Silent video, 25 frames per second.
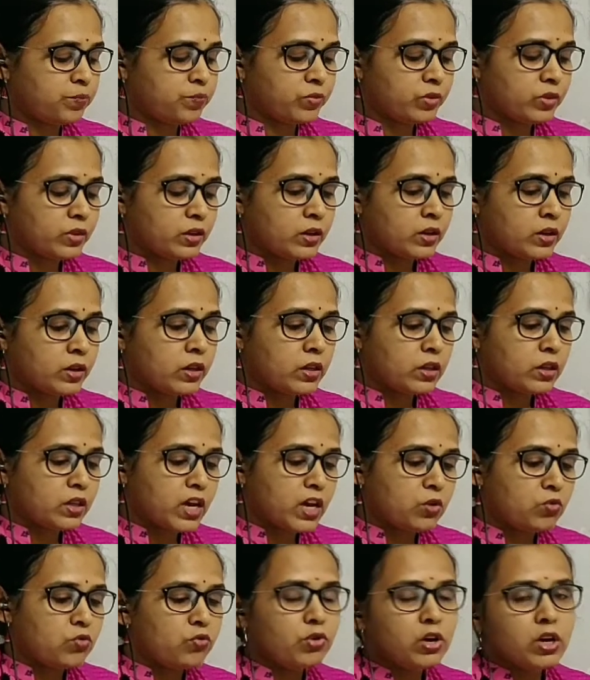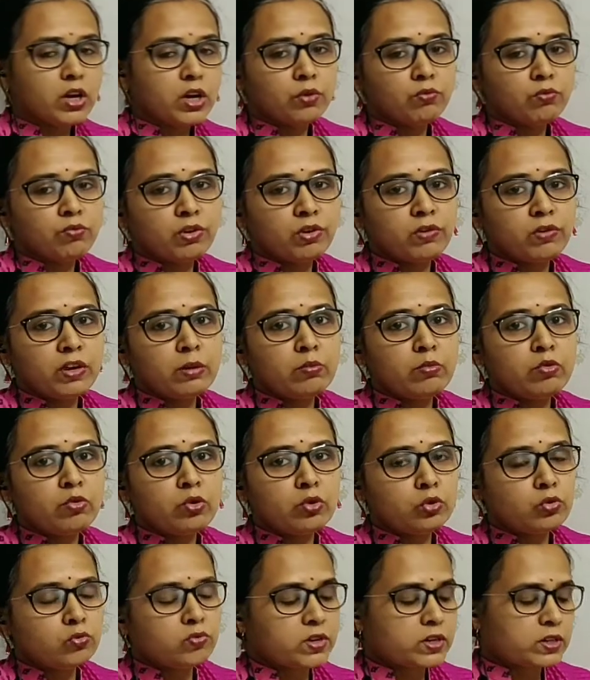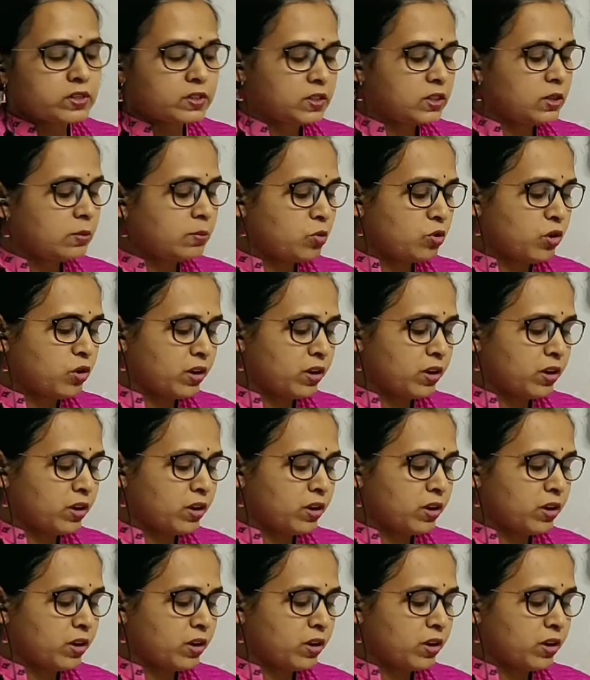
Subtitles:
Now we will move towards the poem.